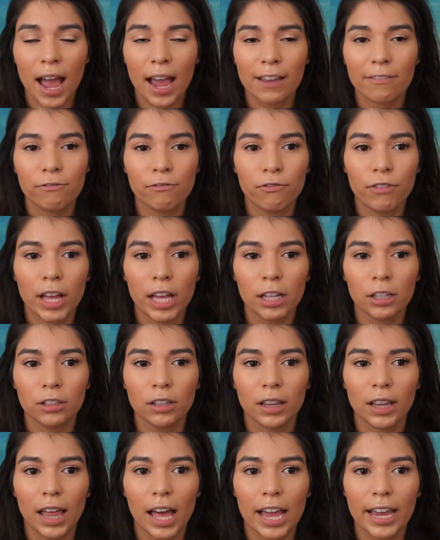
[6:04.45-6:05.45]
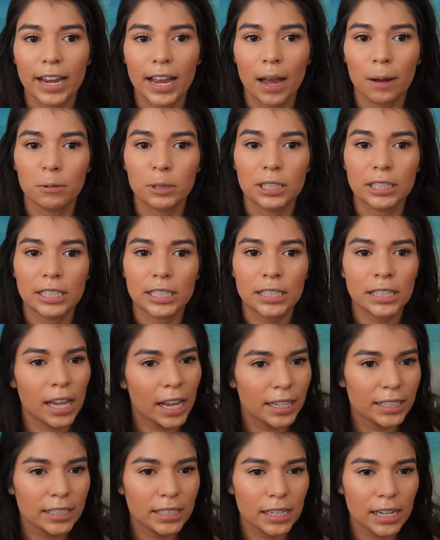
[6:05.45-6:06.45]
I felt like I was
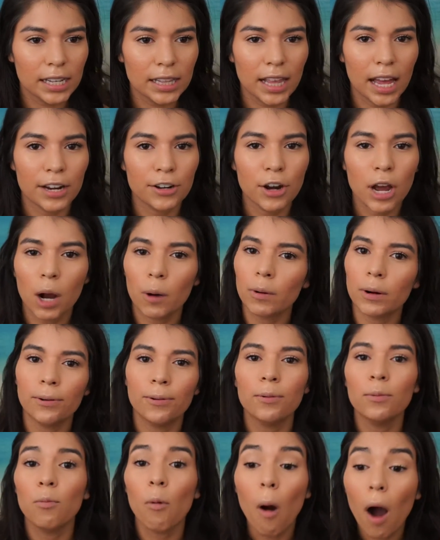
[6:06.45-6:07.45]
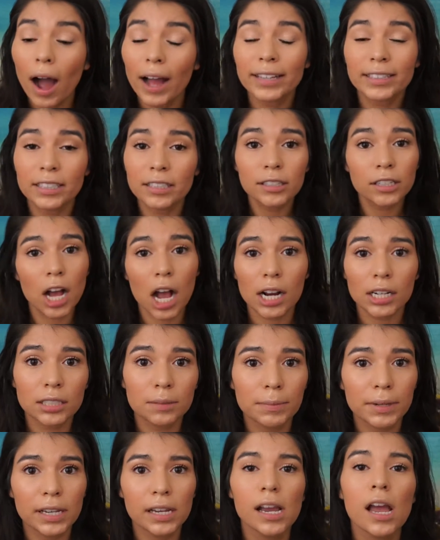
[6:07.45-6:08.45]
disgusting, that no one would want to talk to
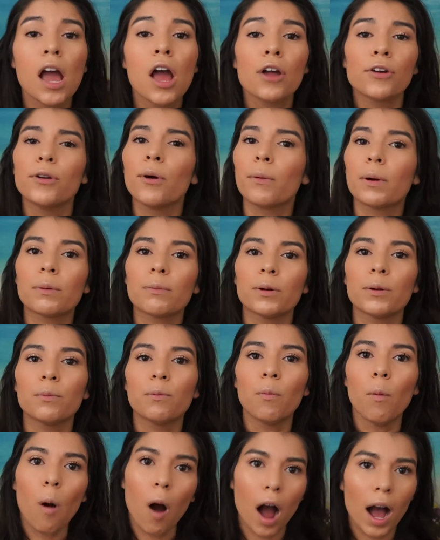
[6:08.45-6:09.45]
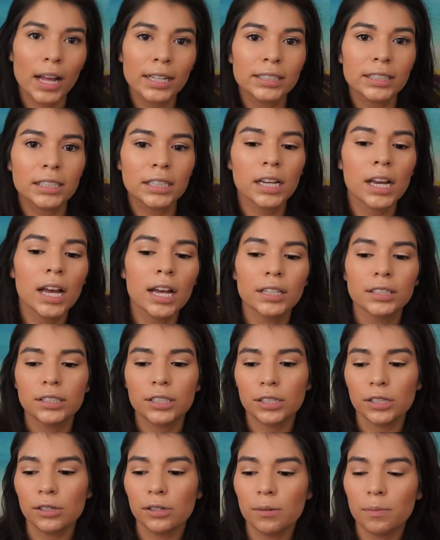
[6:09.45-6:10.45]
me, no one would want
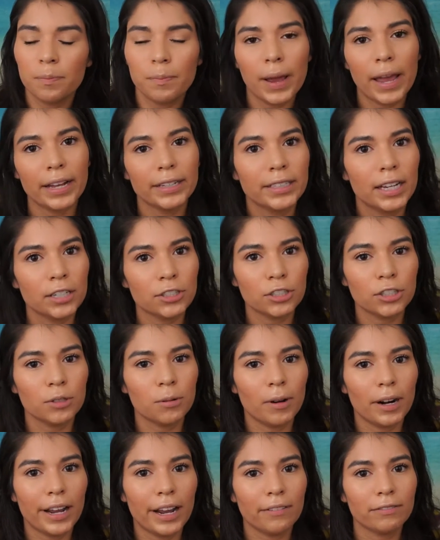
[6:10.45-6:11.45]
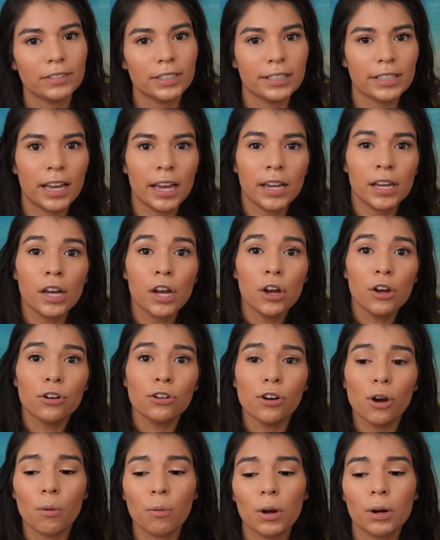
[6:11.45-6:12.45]
to pay attention to what I have to say,
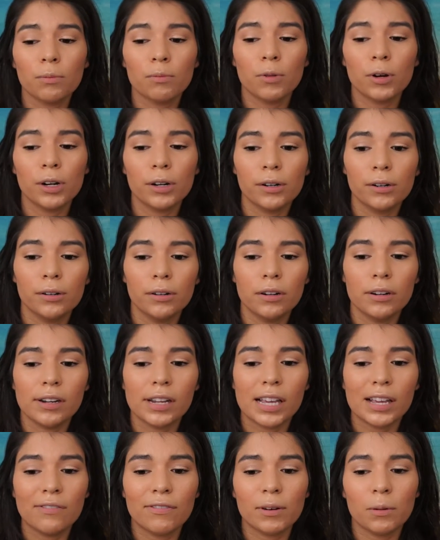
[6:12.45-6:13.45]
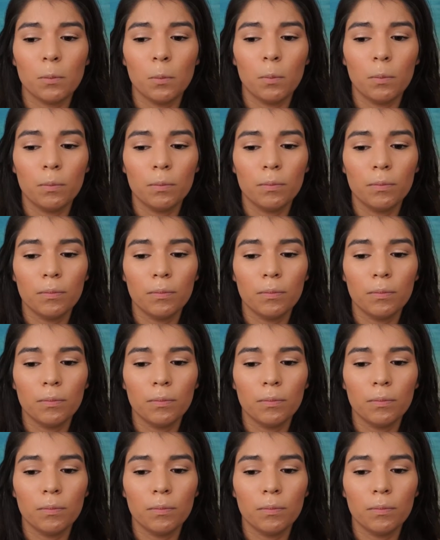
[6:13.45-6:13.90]
no one would even,